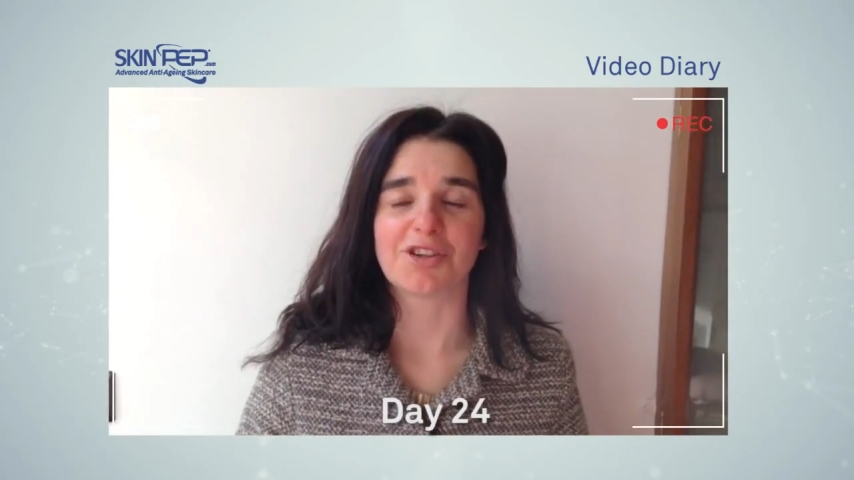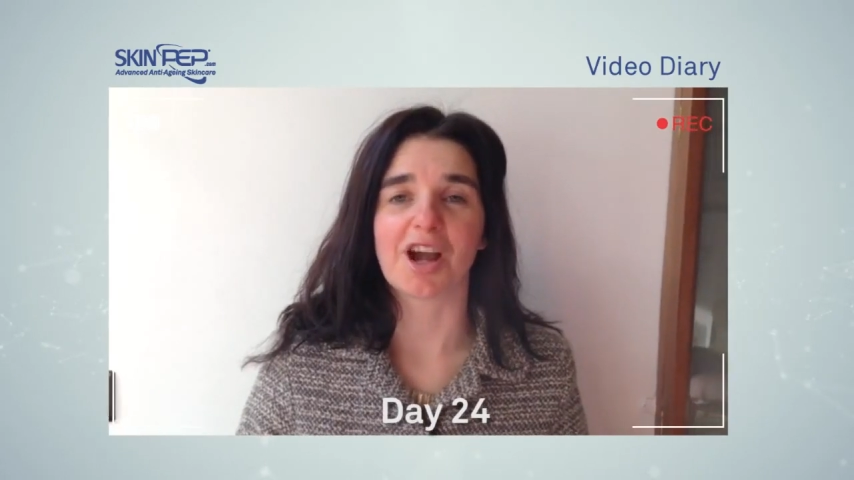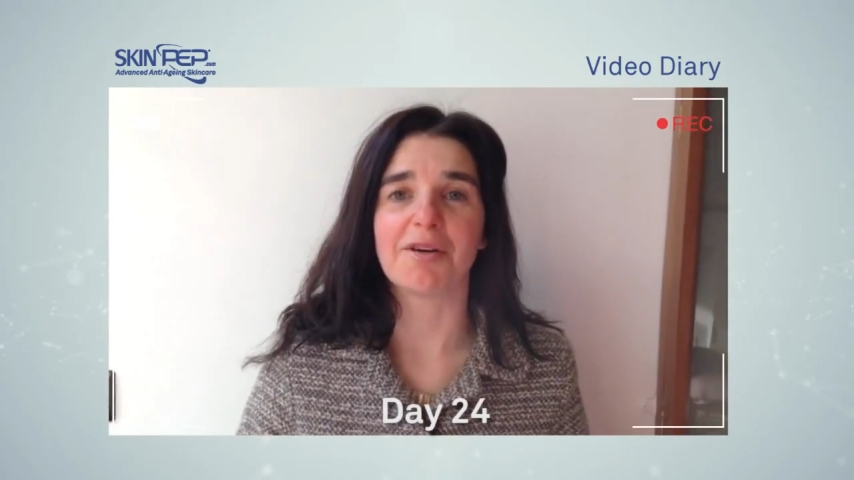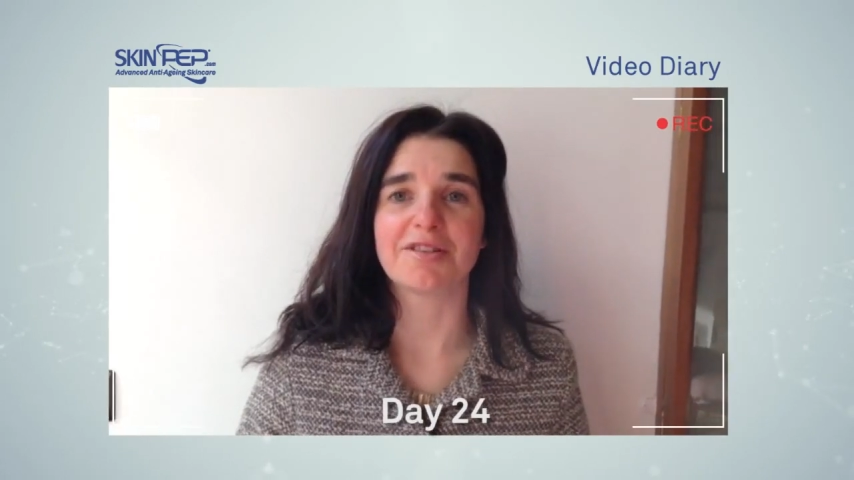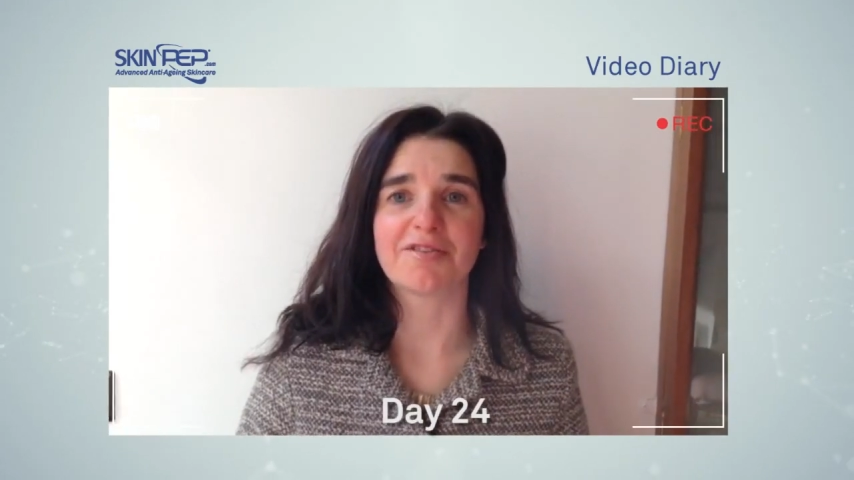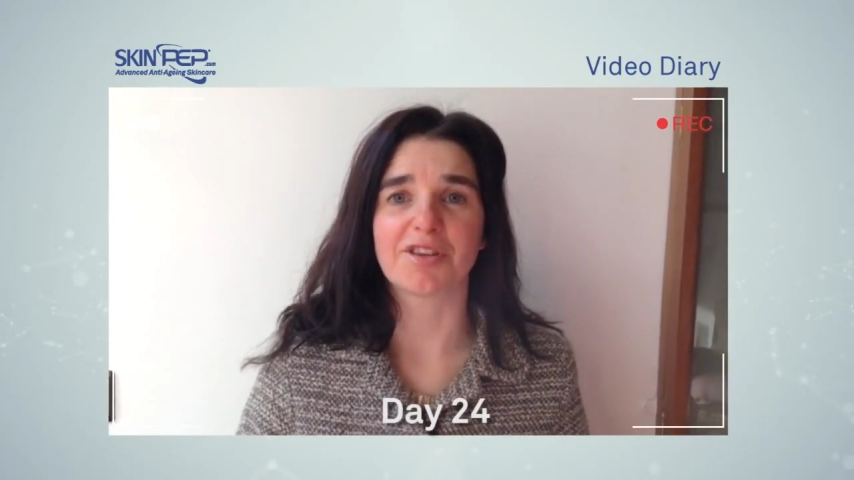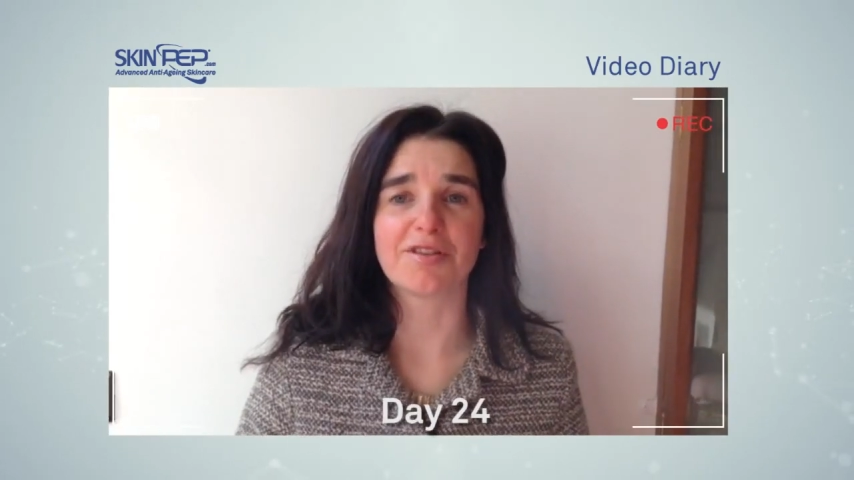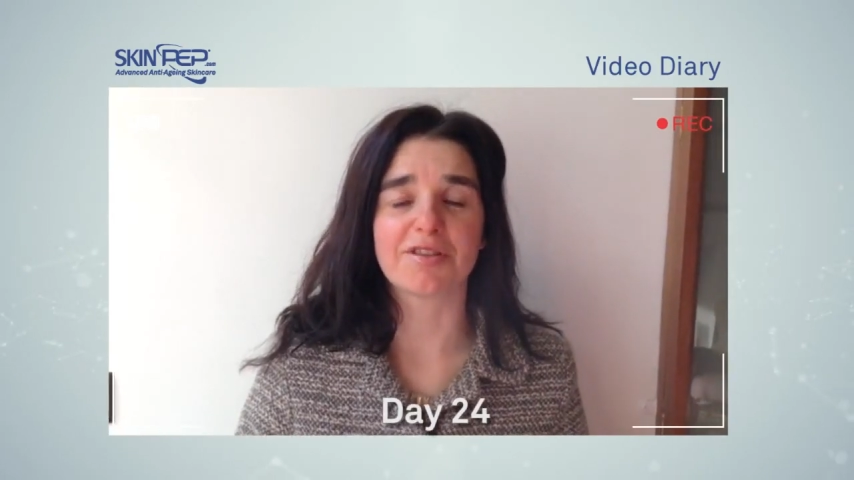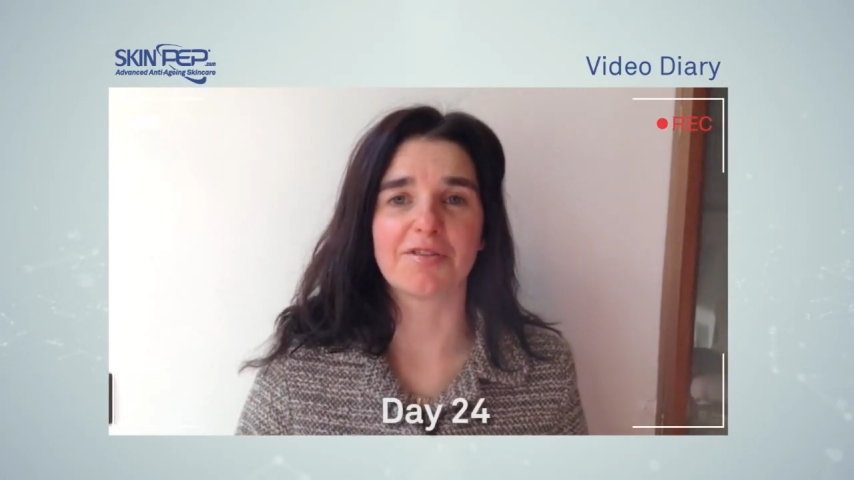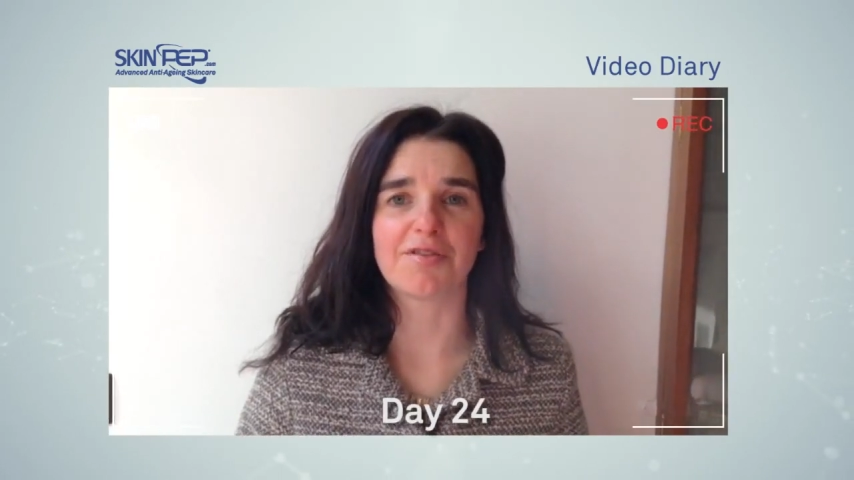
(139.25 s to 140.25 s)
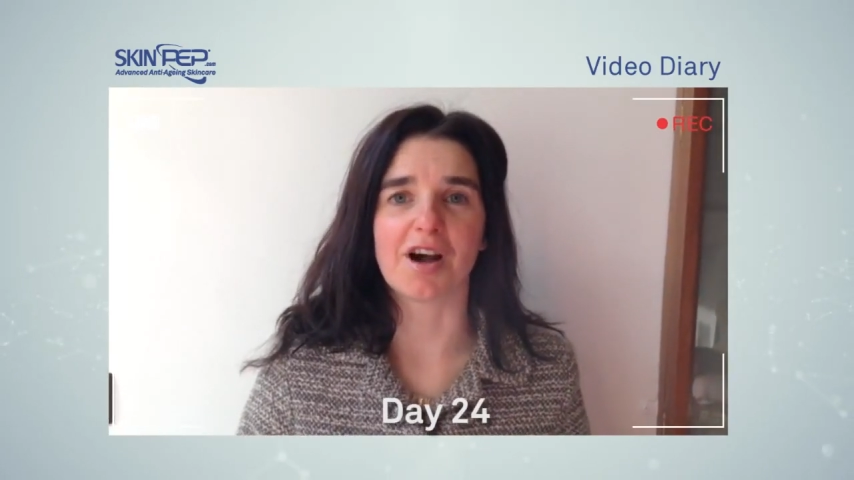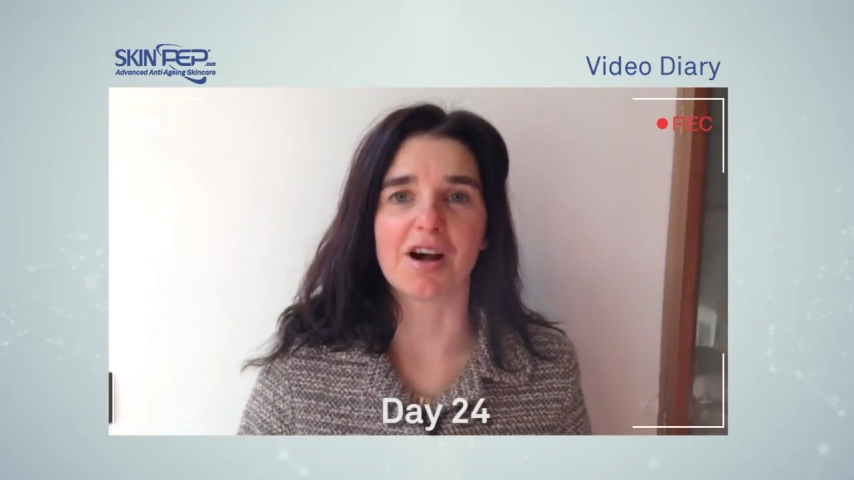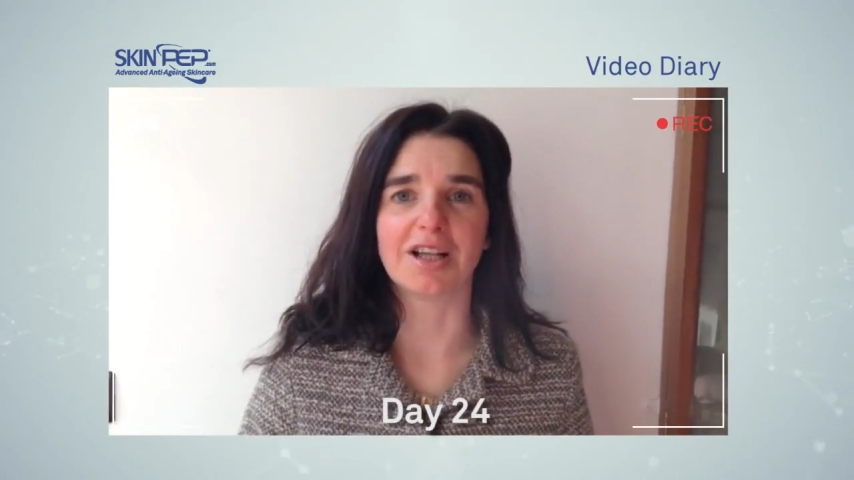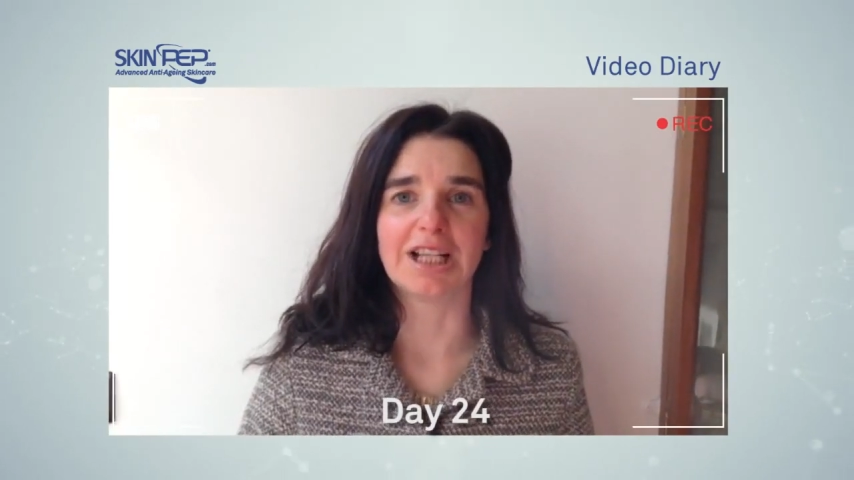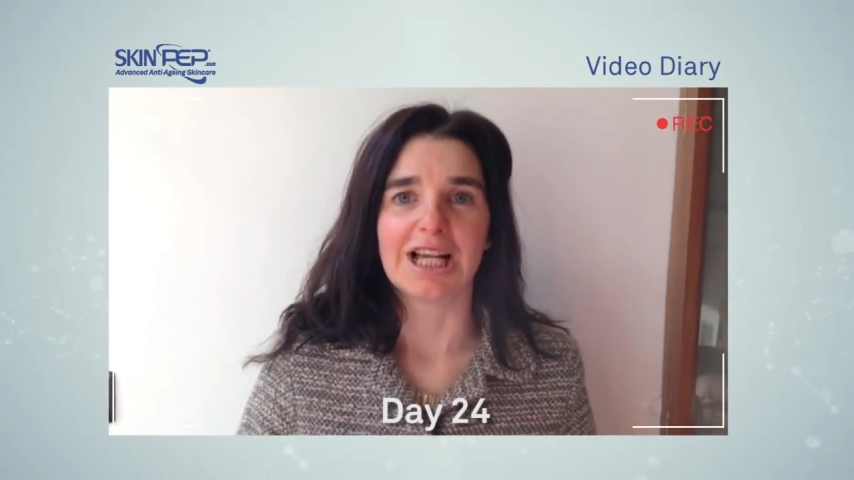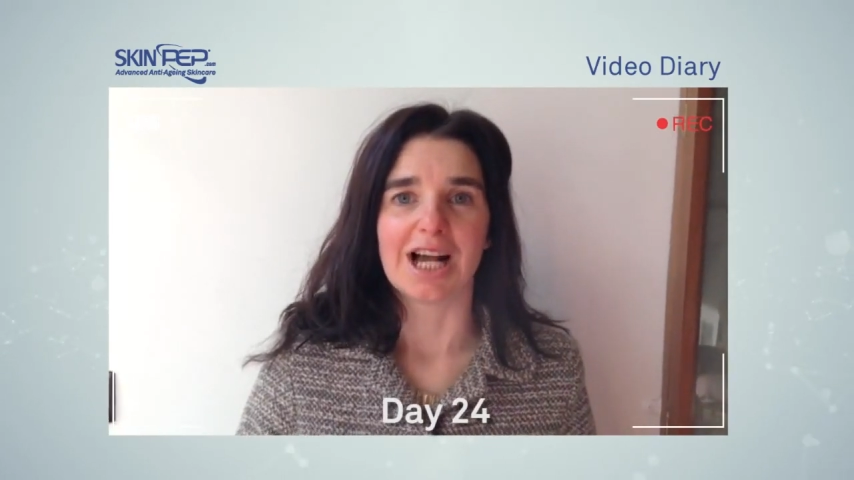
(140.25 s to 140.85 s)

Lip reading: diaries I've done so far,